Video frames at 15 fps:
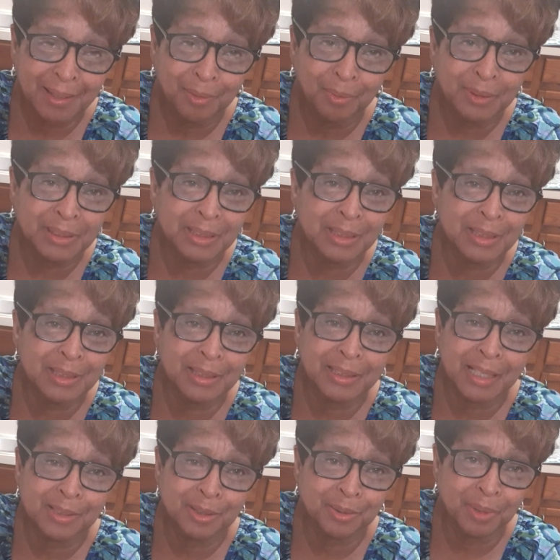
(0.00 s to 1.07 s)
With the little
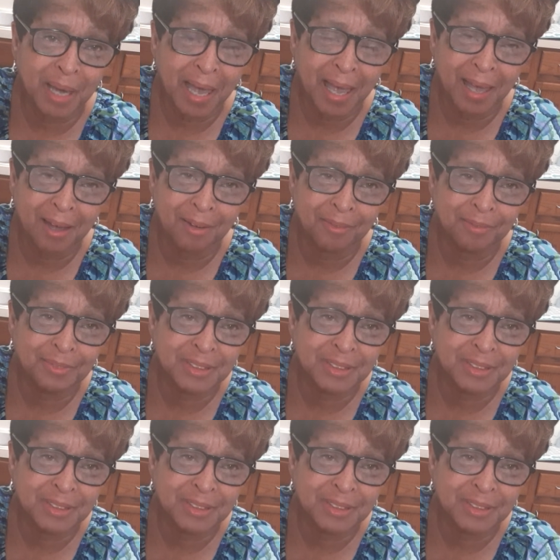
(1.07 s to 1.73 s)
that you have,